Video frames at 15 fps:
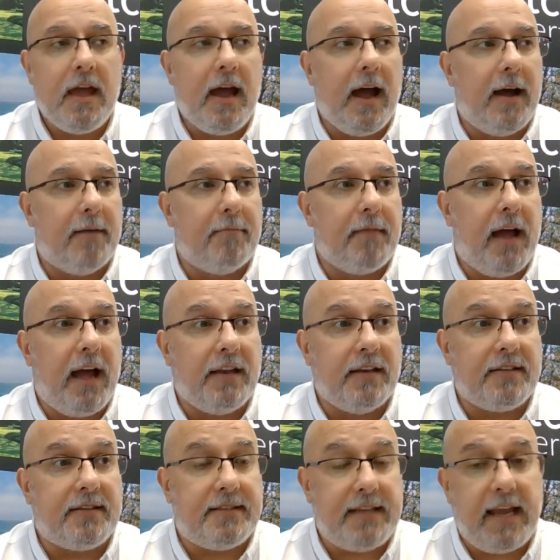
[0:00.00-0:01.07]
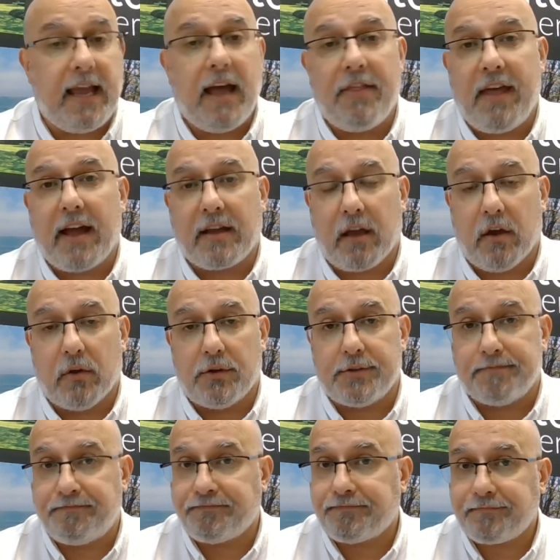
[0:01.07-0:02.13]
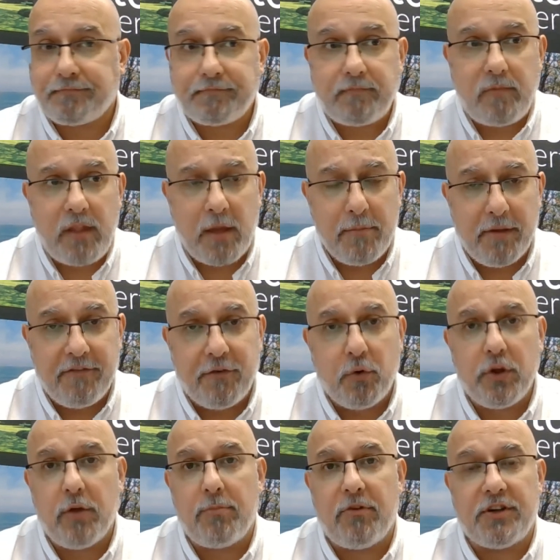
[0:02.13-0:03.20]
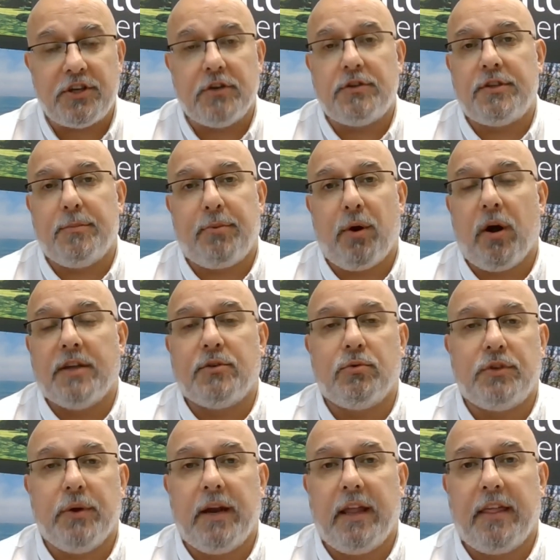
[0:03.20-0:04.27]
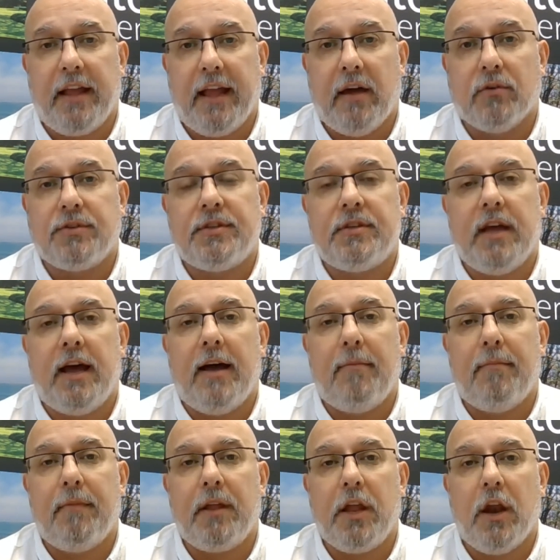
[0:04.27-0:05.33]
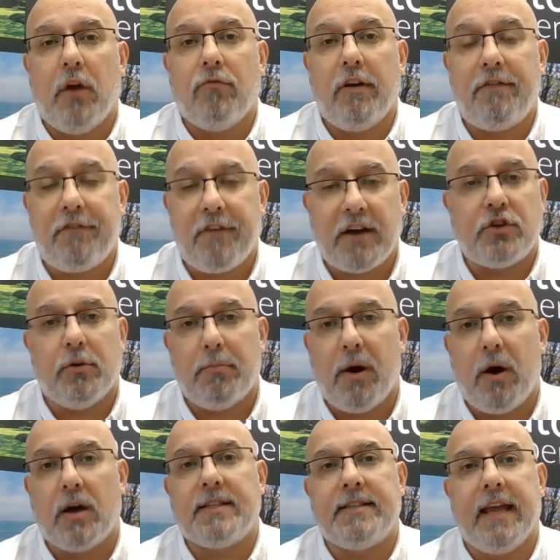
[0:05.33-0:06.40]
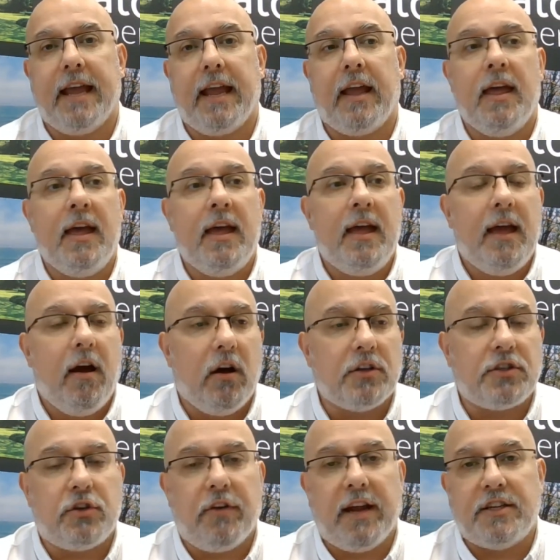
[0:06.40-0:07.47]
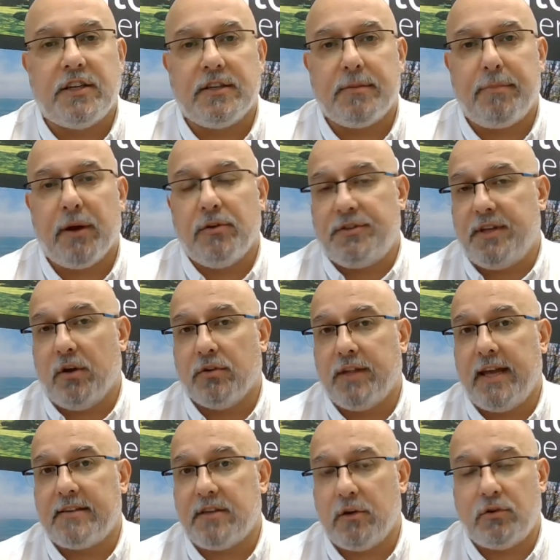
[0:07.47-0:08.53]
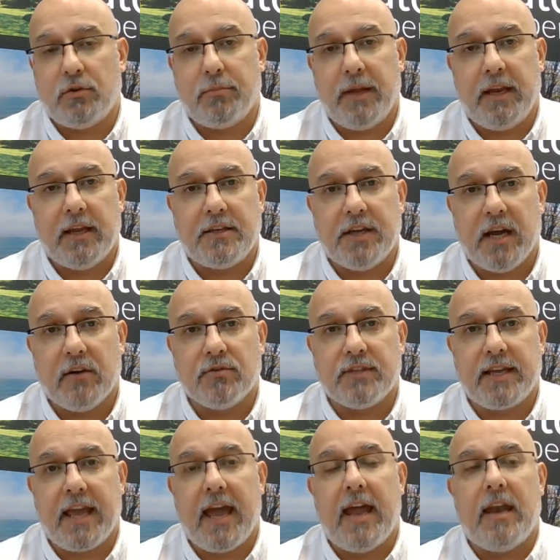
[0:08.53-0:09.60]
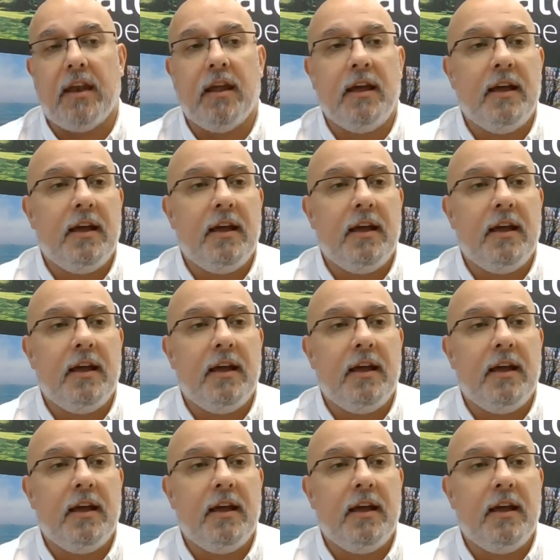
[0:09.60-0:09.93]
and see how that goes before you reduce the price or do anything else. You know, refresh your marketing. Ask your agent to post it on their social media channels again.